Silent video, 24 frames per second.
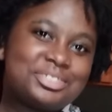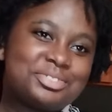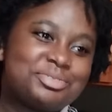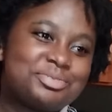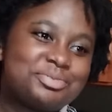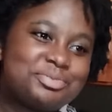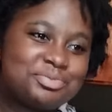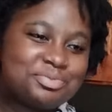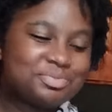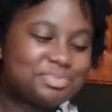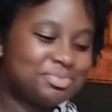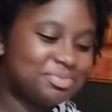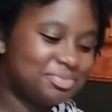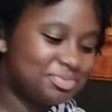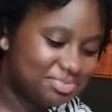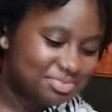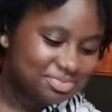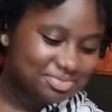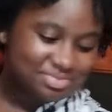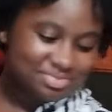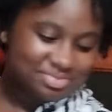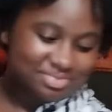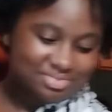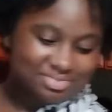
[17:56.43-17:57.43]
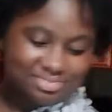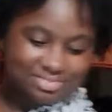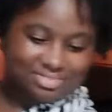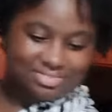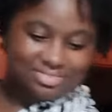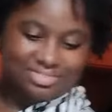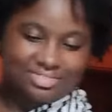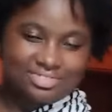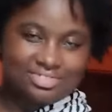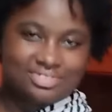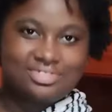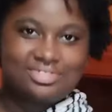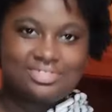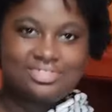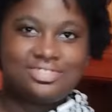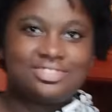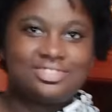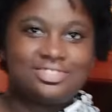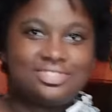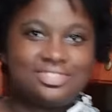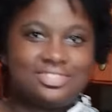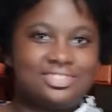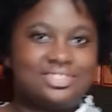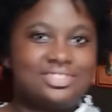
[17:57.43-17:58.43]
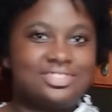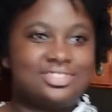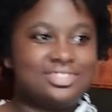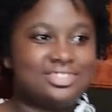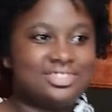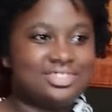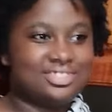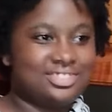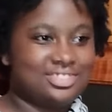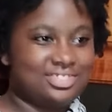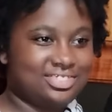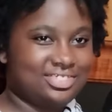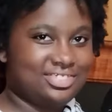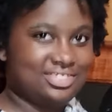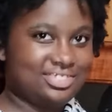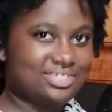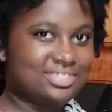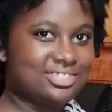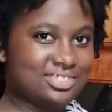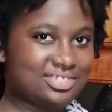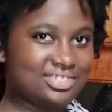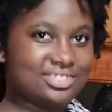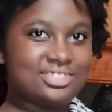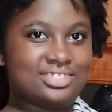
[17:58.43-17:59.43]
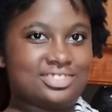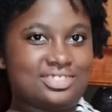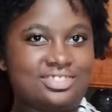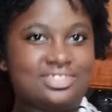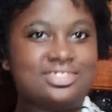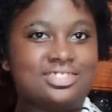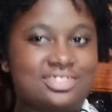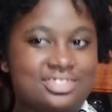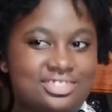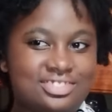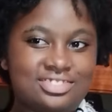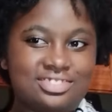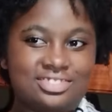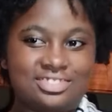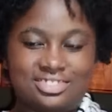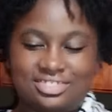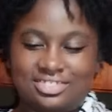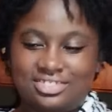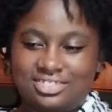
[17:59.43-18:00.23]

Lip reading: Today is a make it yourself dinner.